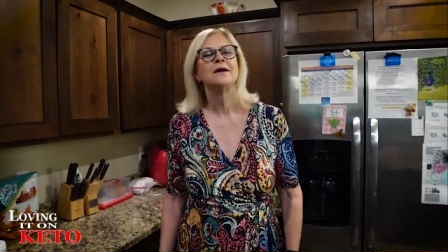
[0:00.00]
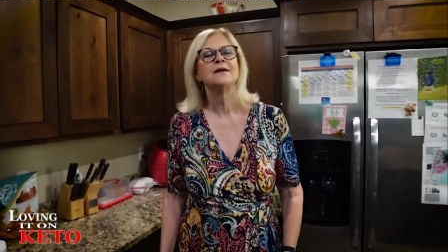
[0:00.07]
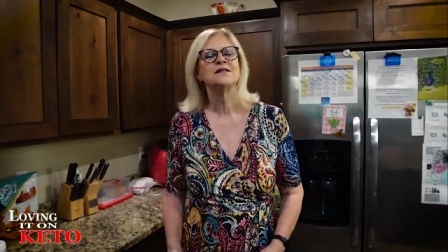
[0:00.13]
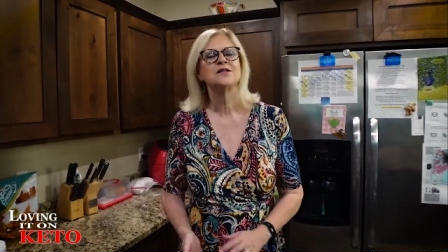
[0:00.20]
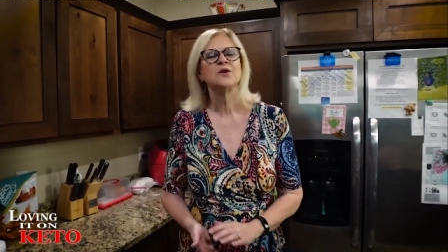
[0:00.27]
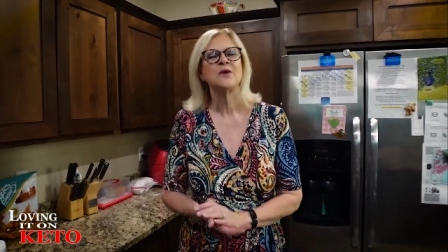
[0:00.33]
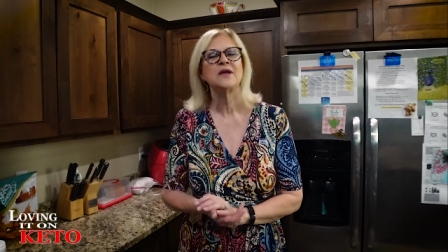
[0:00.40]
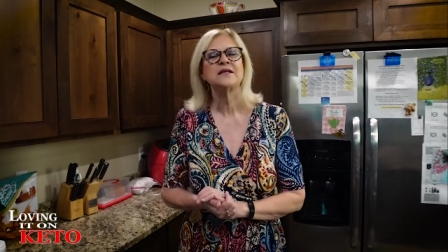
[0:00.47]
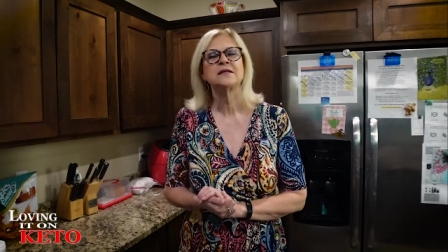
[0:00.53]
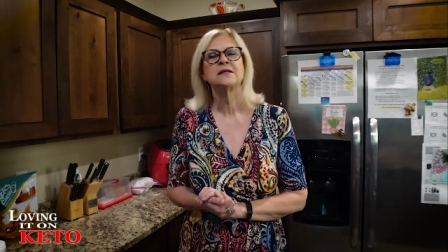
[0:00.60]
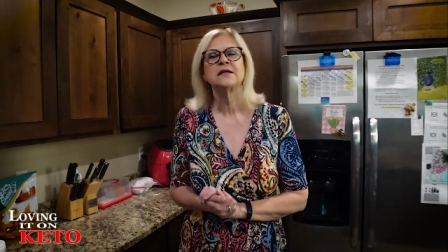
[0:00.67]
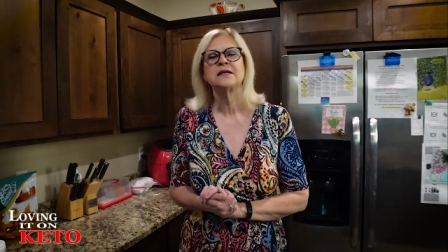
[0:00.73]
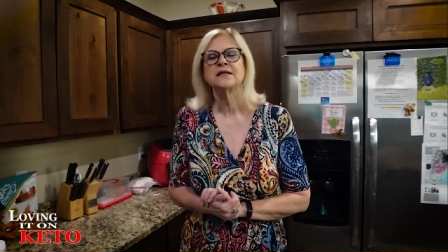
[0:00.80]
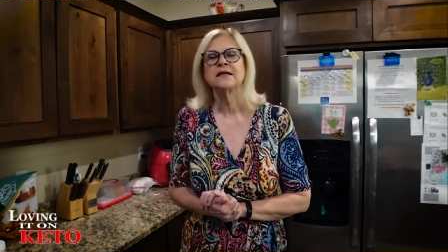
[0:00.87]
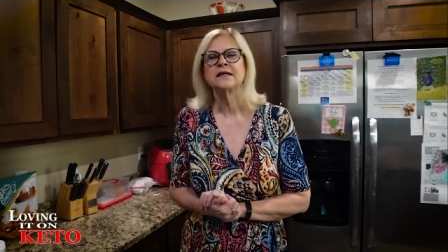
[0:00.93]
So
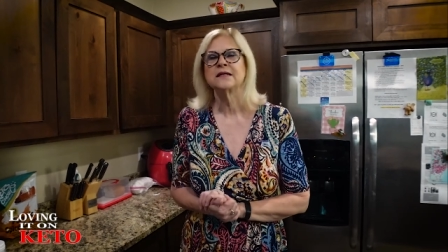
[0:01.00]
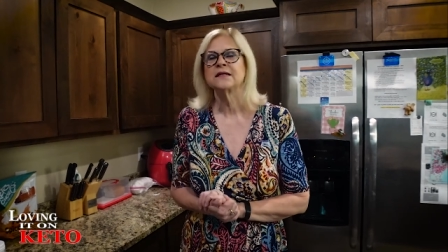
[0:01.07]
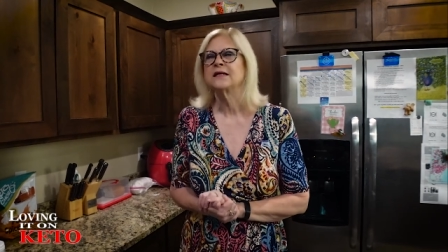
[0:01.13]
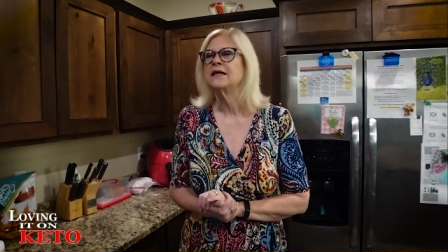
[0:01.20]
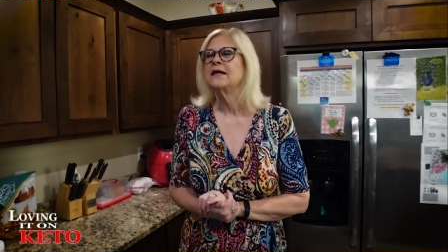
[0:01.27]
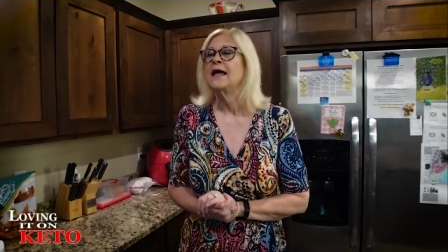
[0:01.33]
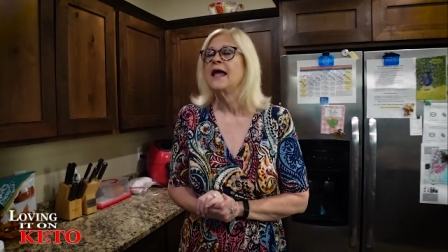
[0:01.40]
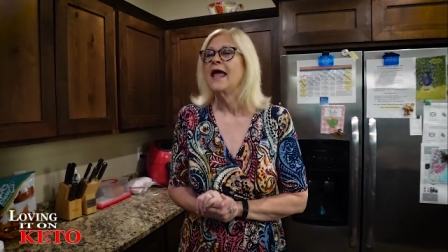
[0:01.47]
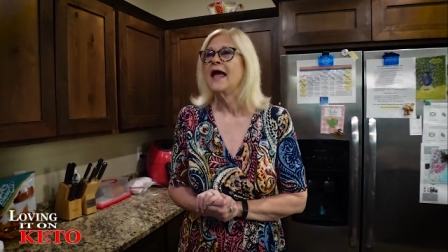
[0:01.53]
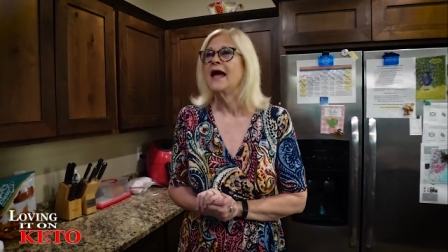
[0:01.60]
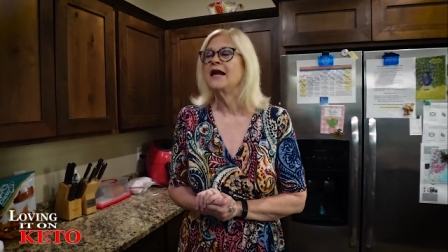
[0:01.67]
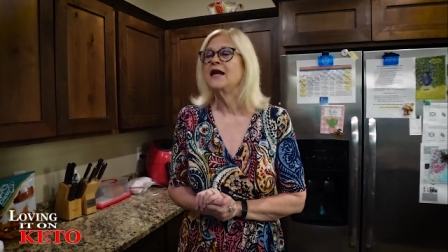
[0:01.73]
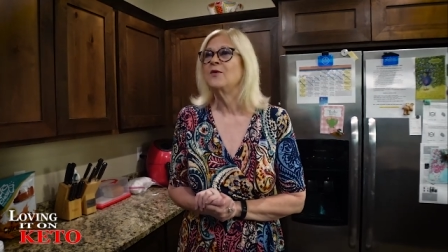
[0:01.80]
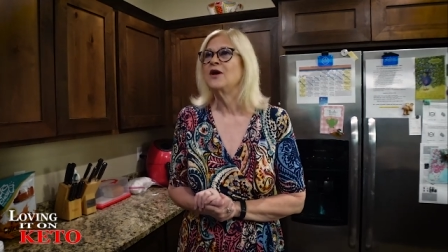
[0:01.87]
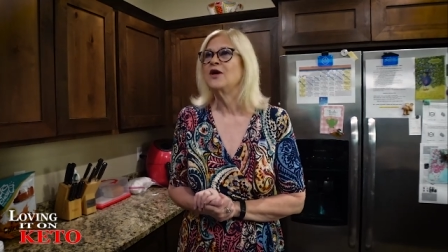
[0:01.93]
easily done.
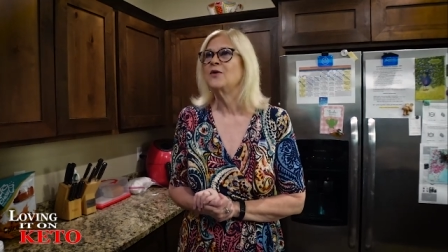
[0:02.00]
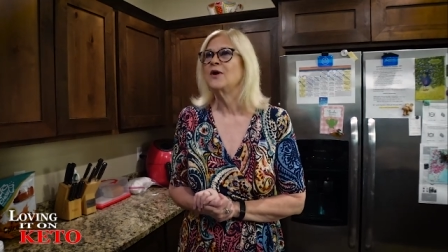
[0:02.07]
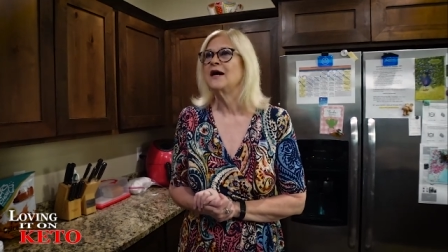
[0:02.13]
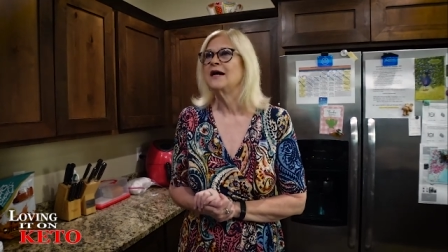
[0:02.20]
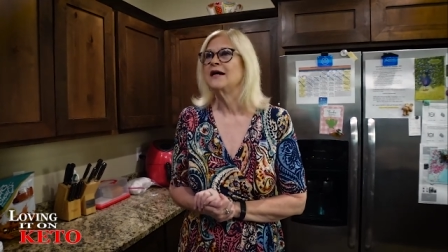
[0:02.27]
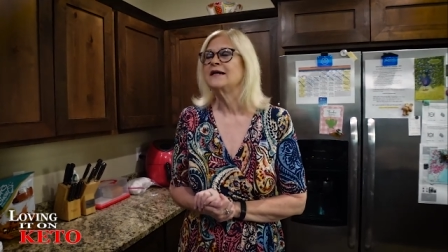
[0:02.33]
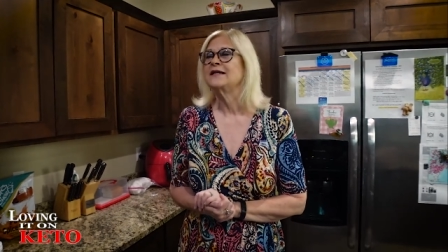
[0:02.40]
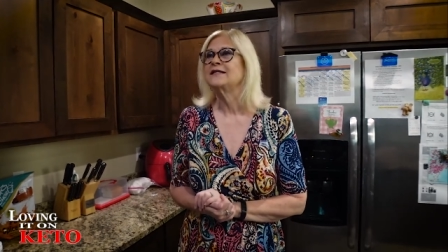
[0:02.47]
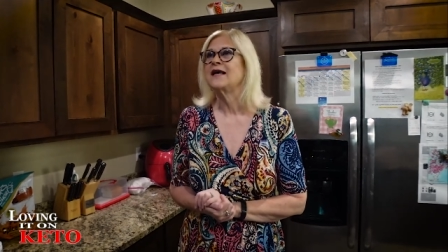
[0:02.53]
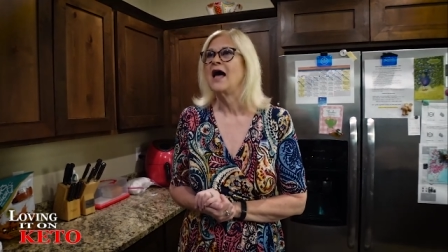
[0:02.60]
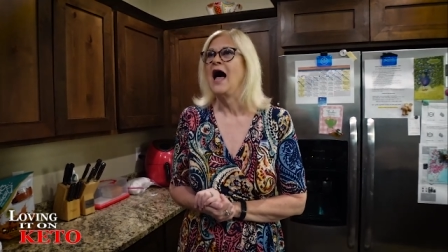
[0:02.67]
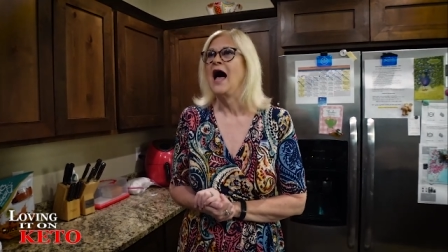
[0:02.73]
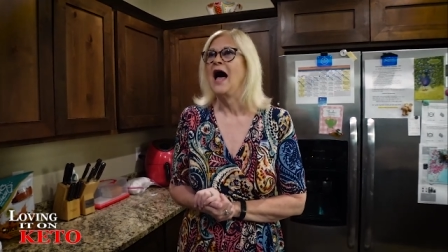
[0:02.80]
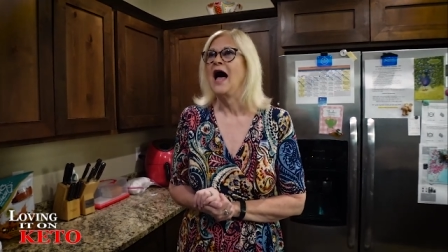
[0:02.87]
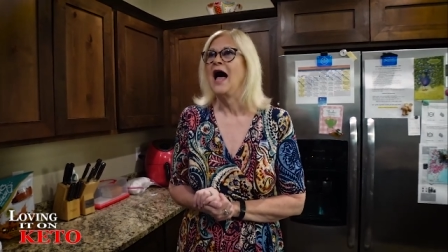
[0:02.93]
Anyway, you guys,
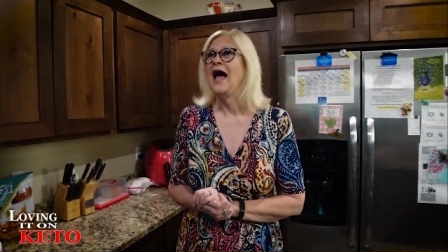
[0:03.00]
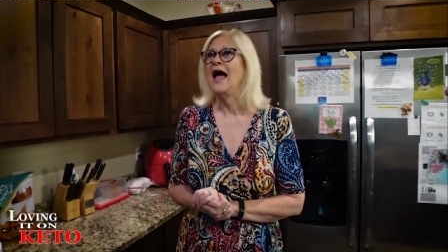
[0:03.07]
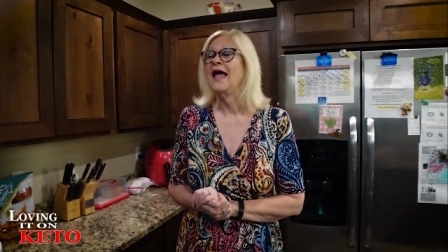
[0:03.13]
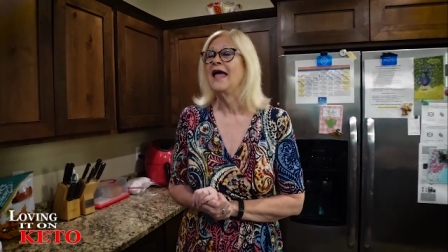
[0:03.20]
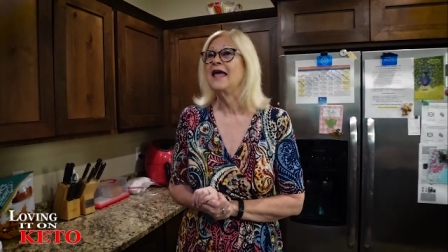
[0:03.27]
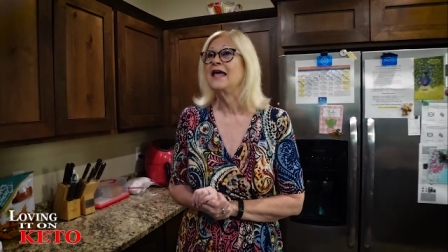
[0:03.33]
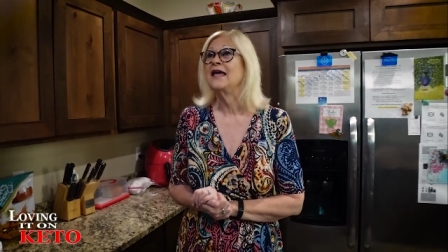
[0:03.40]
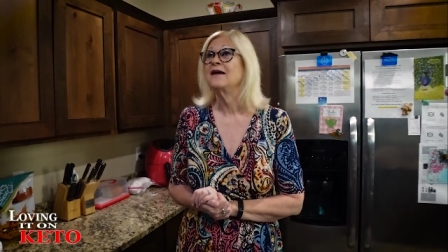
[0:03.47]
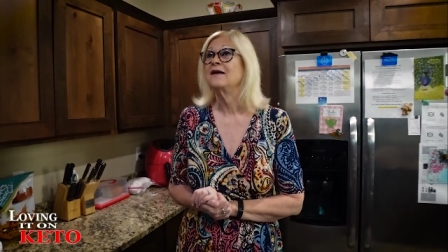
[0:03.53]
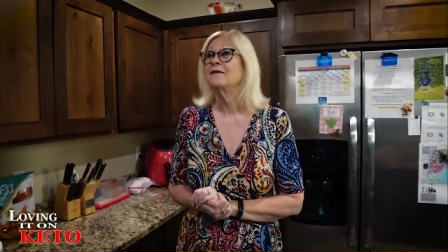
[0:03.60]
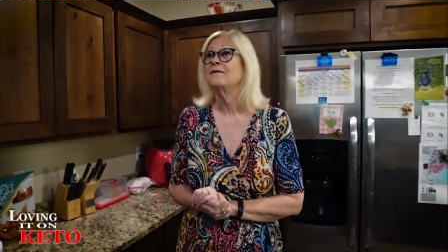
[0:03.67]
I